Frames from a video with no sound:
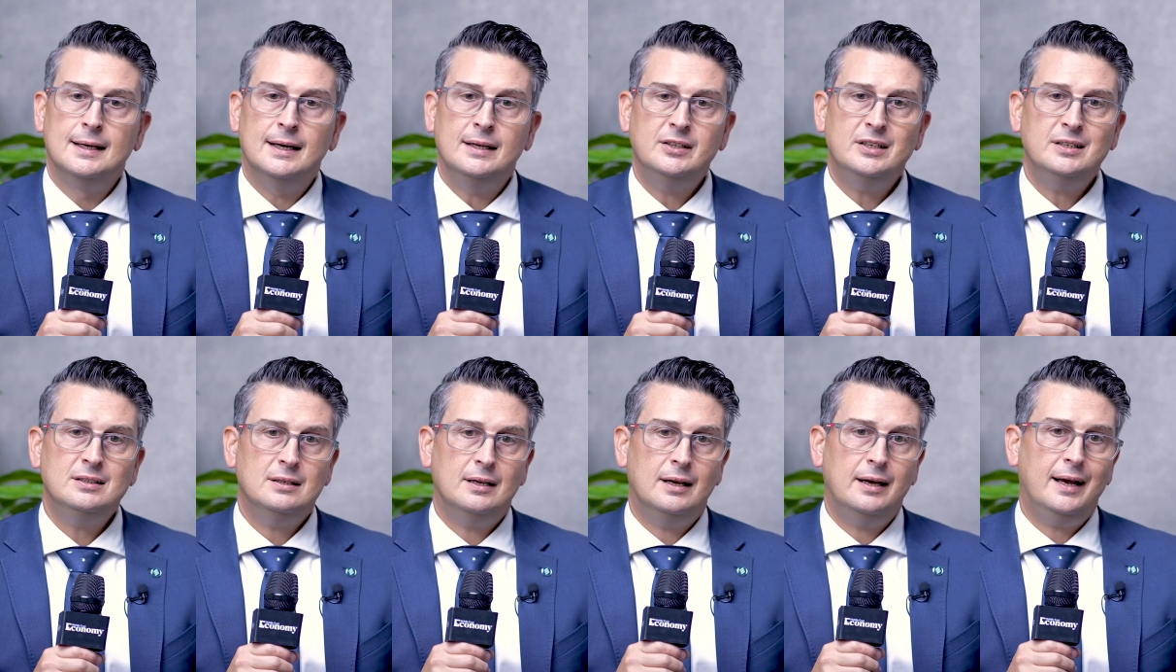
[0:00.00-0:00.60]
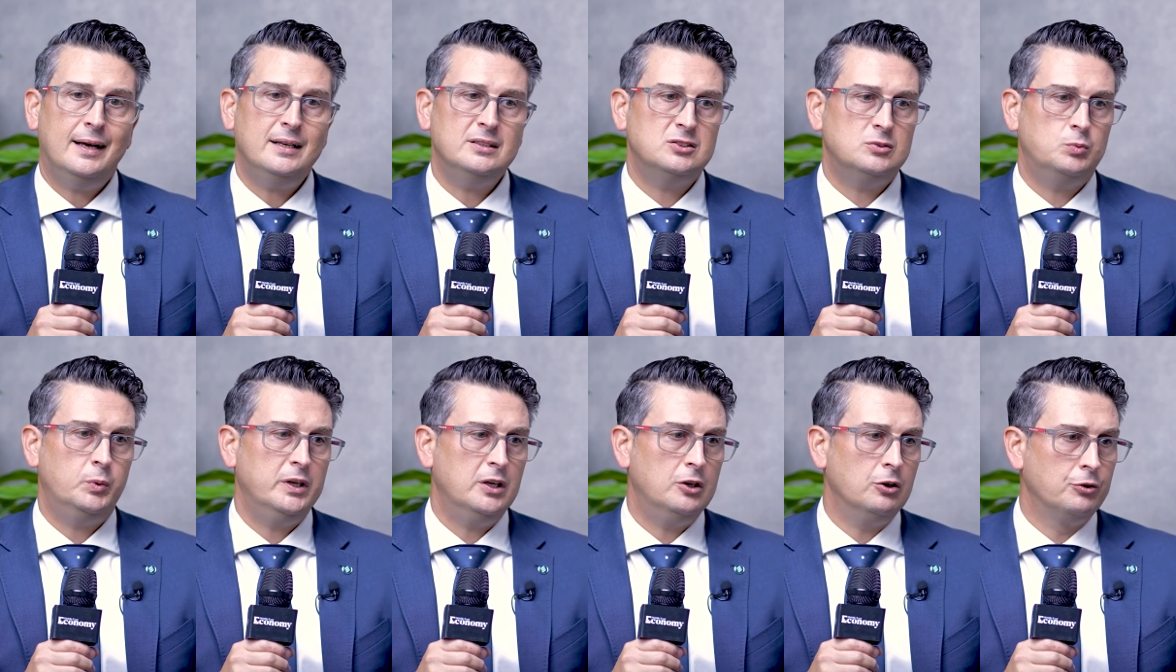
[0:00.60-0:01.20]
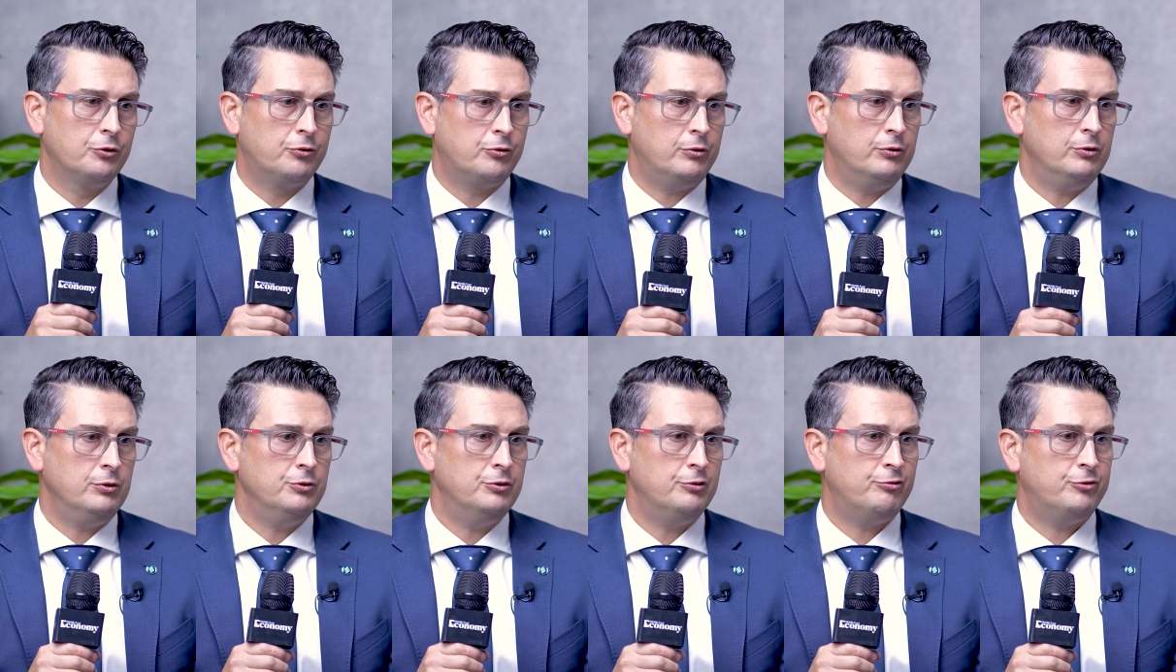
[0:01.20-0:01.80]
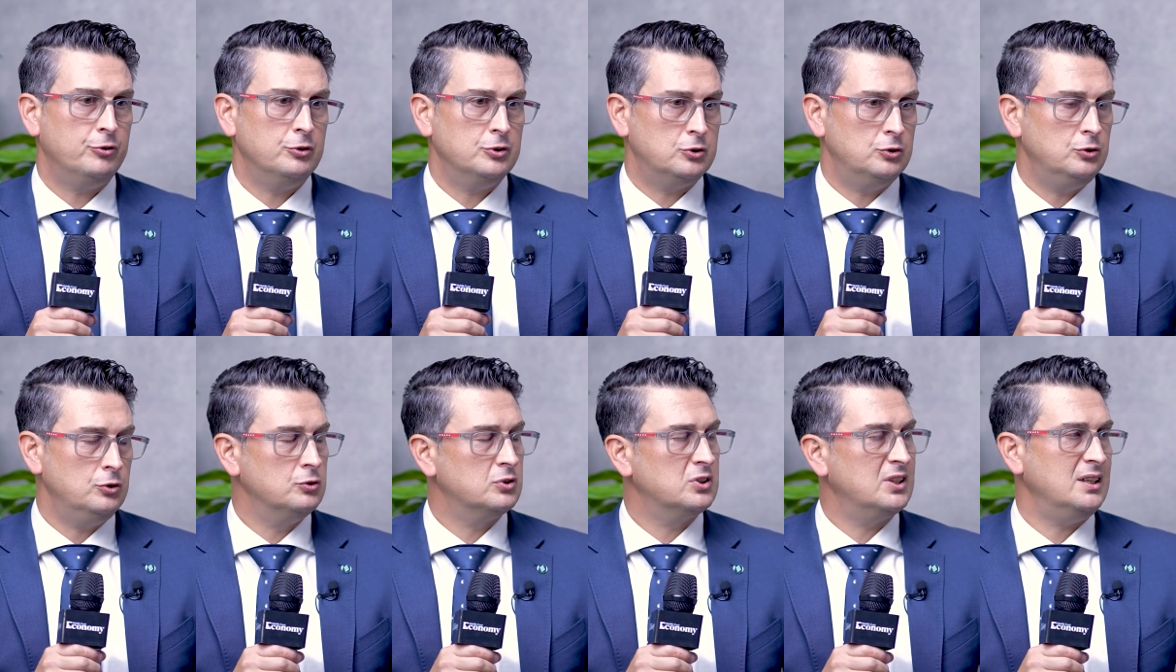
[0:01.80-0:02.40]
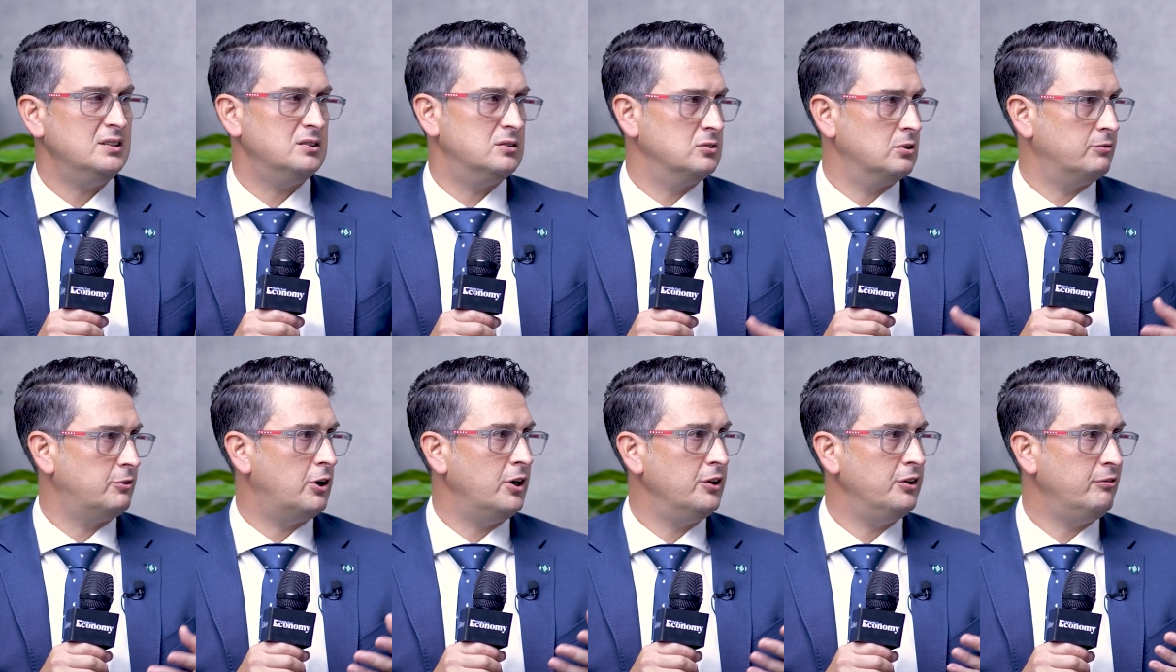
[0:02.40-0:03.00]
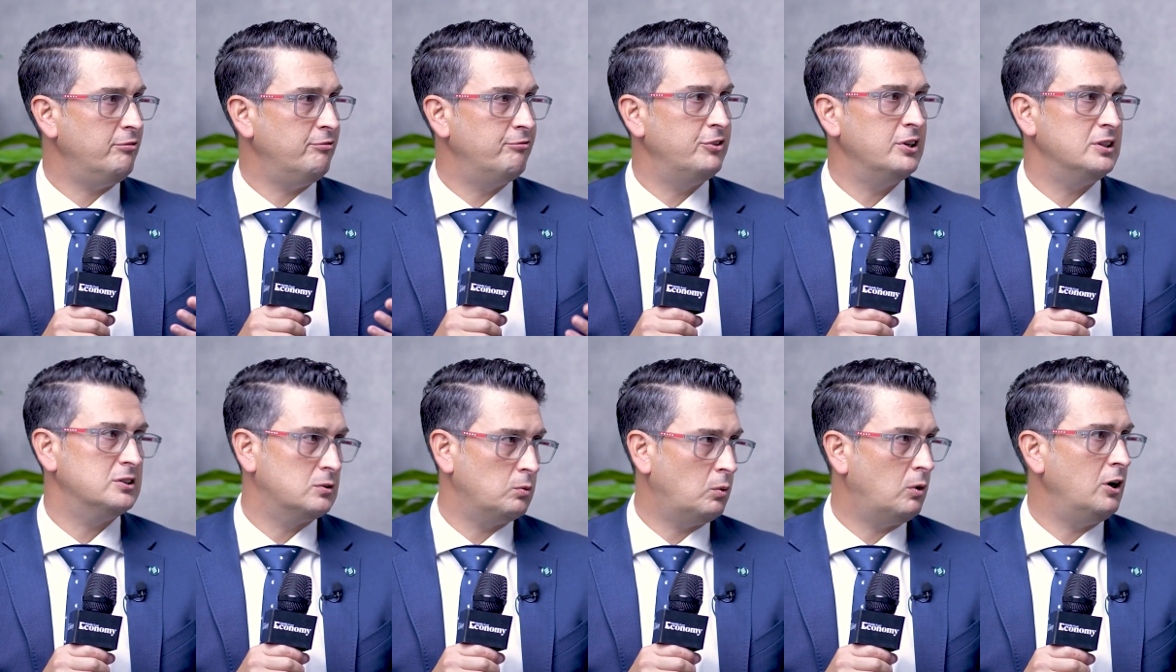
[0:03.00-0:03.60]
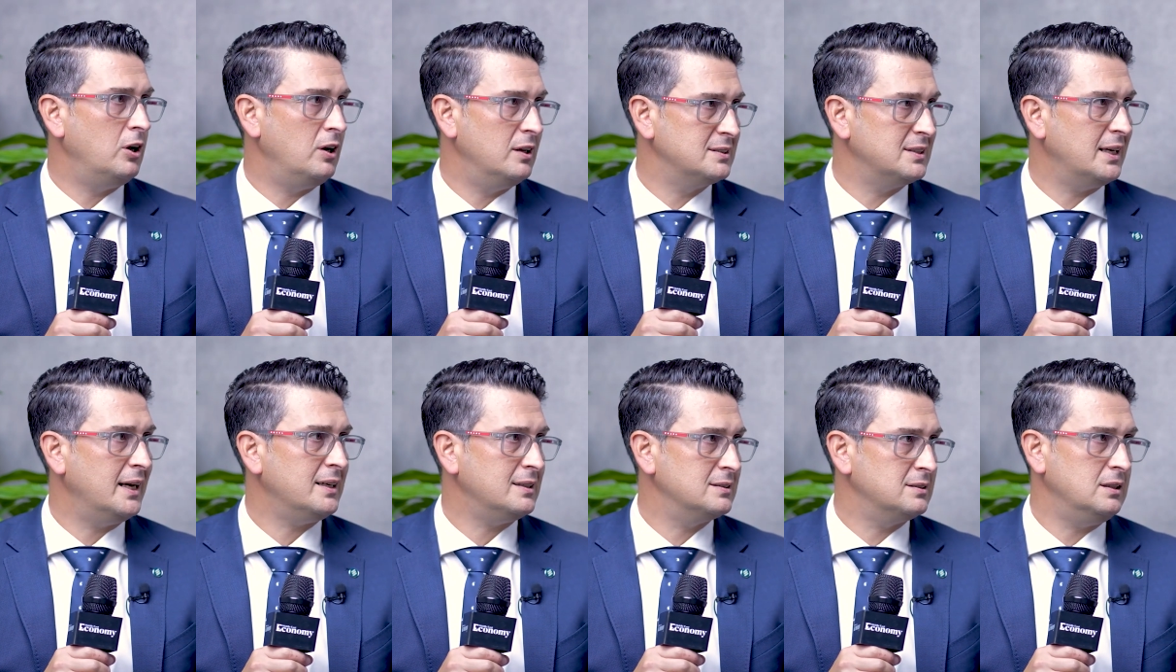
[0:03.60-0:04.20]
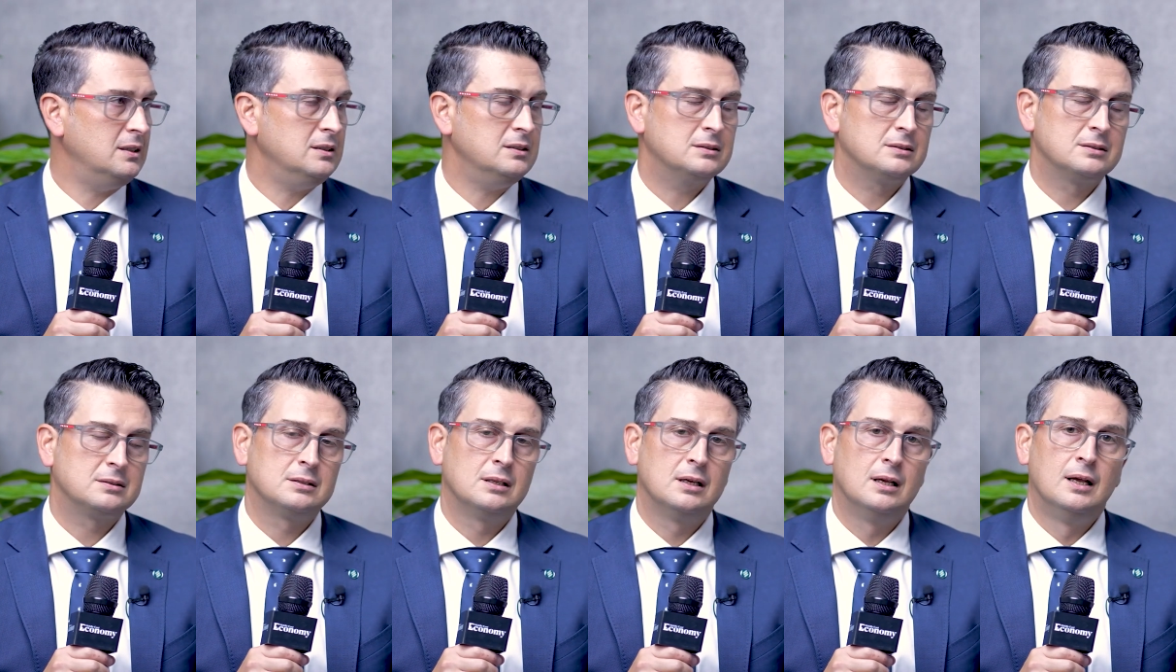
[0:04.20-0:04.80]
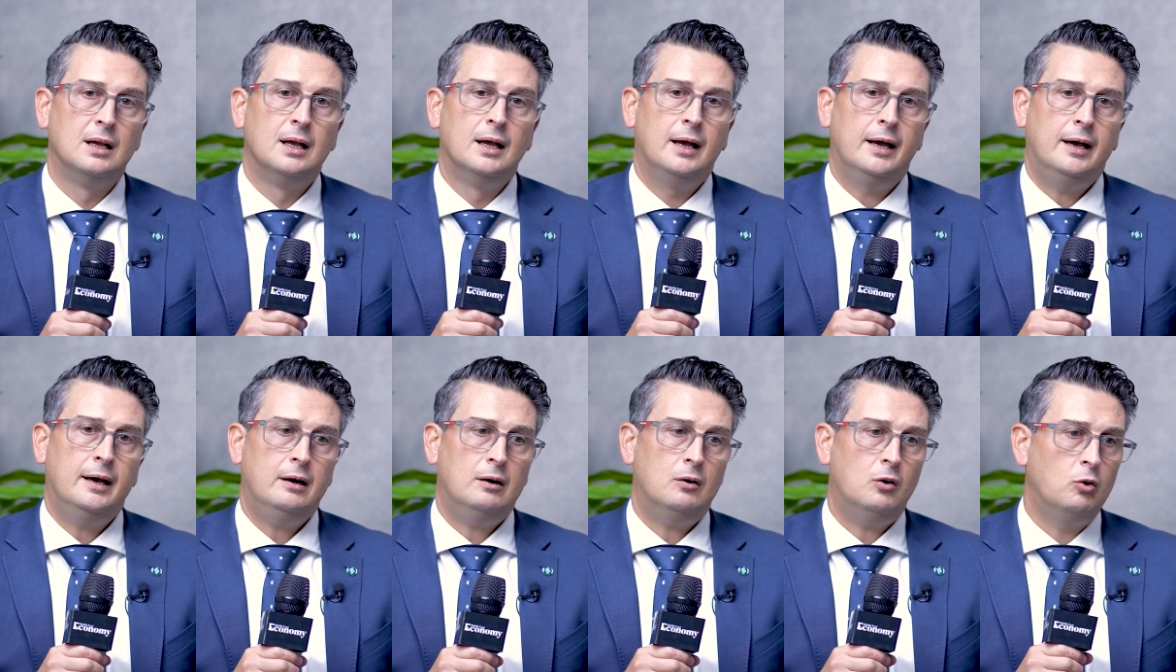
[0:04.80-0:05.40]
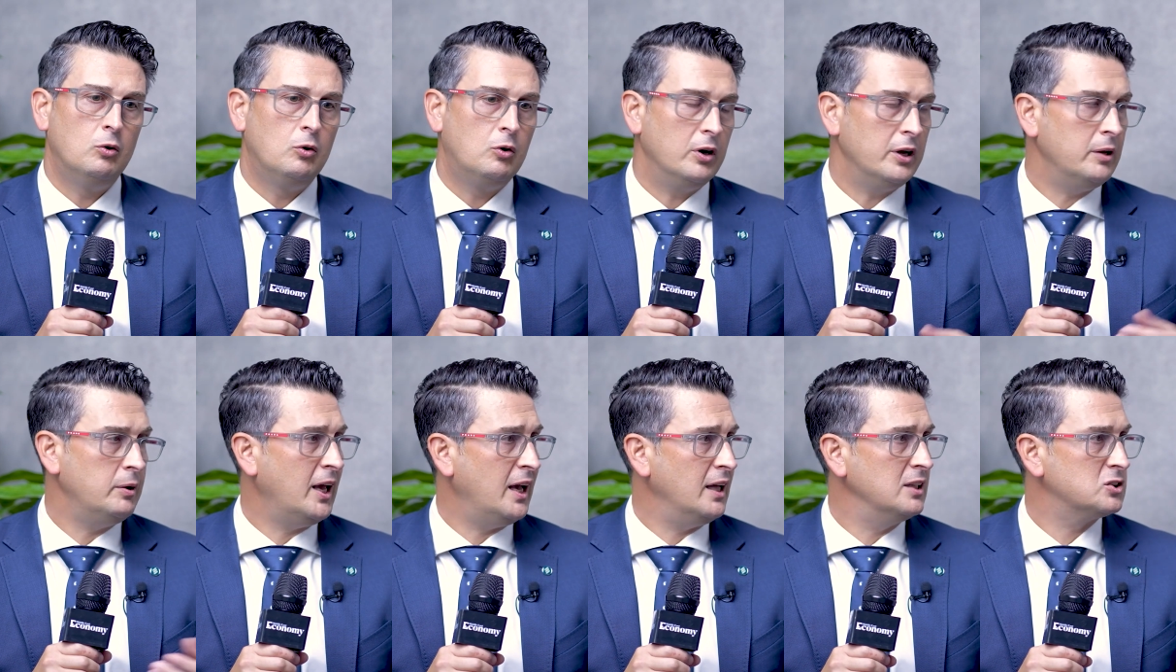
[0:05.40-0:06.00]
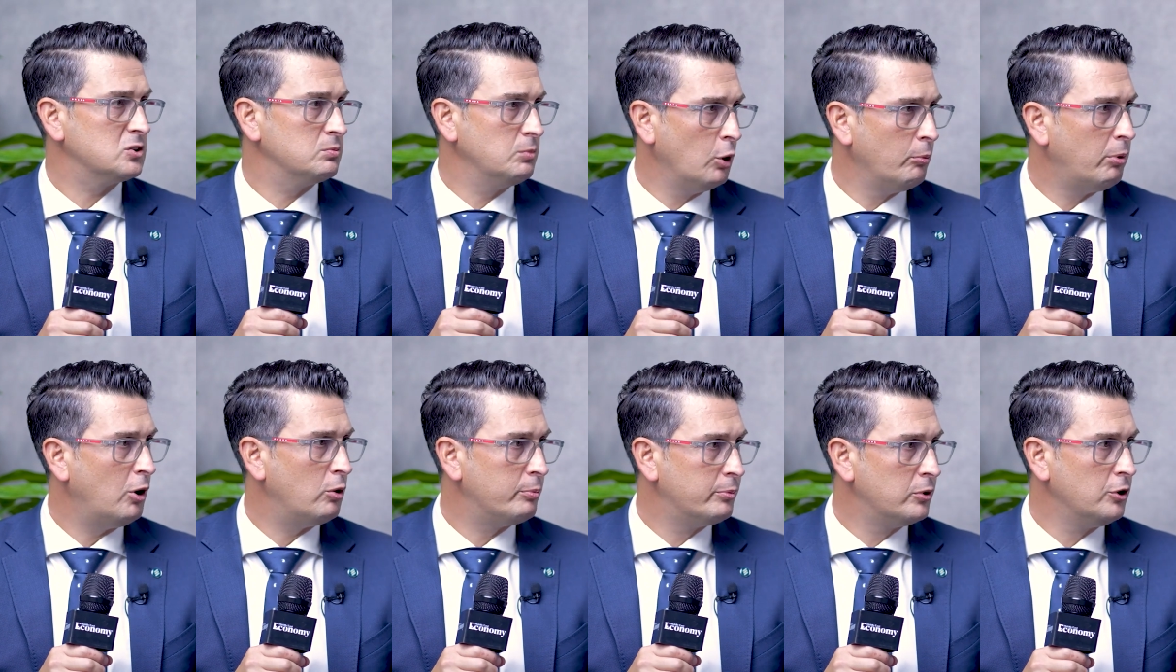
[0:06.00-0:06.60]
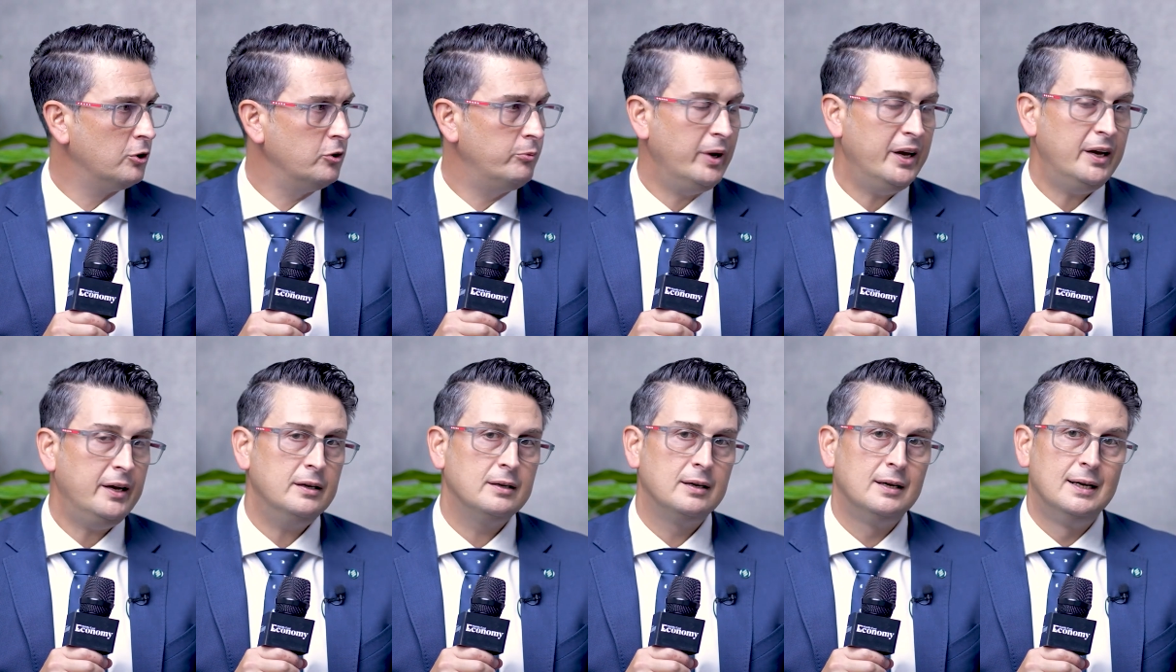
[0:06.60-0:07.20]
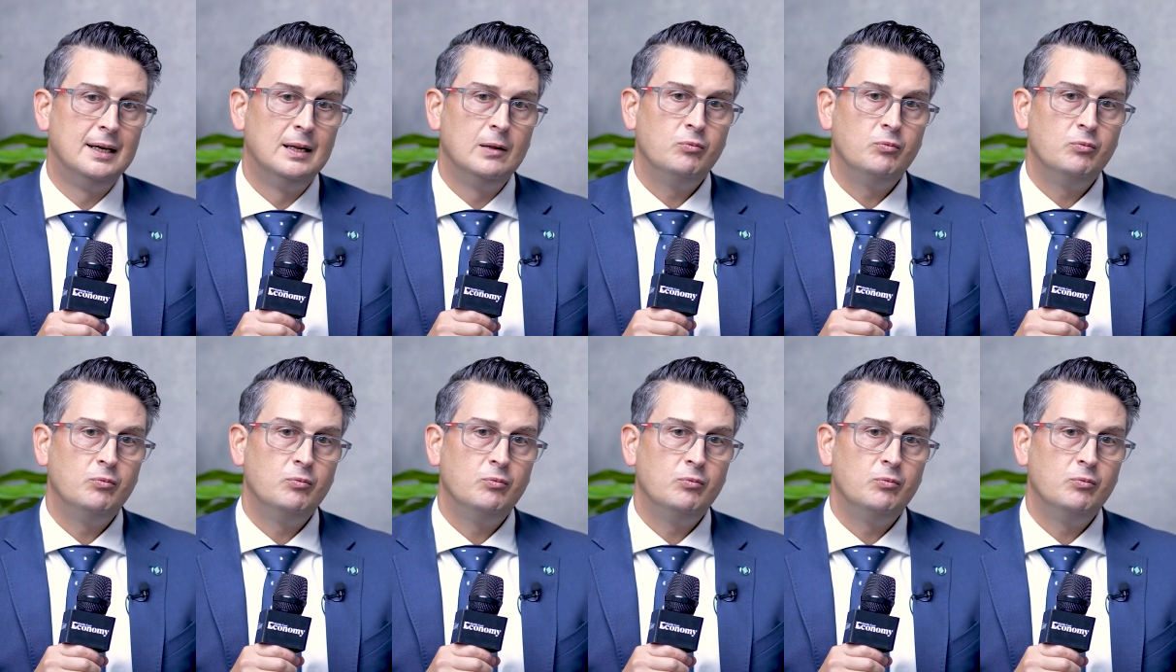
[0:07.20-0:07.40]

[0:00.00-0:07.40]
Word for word: And then as we go through the first use cases of either fixed wireless access uh, or enhanced mobile broadband,